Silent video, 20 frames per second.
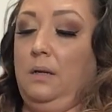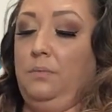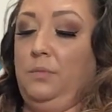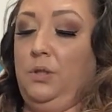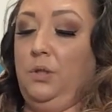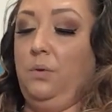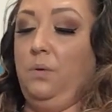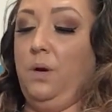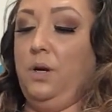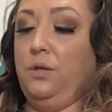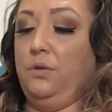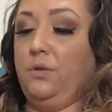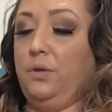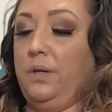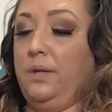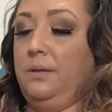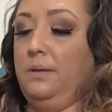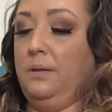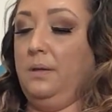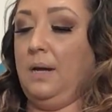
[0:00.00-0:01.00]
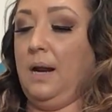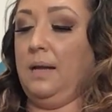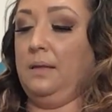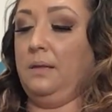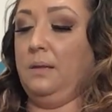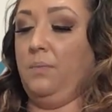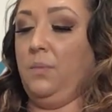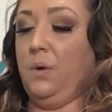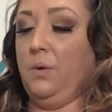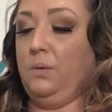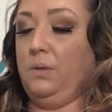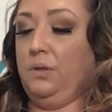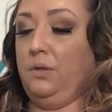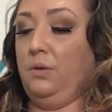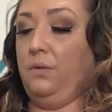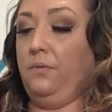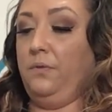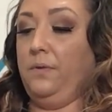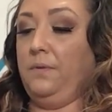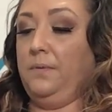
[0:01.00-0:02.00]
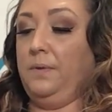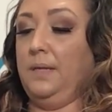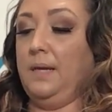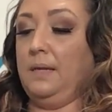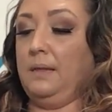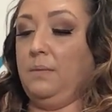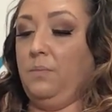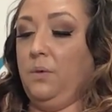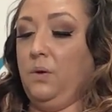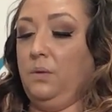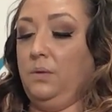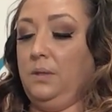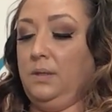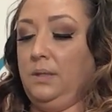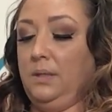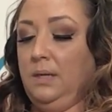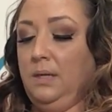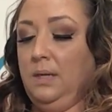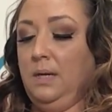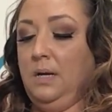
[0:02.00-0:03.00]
200 at the most, 250 at the most.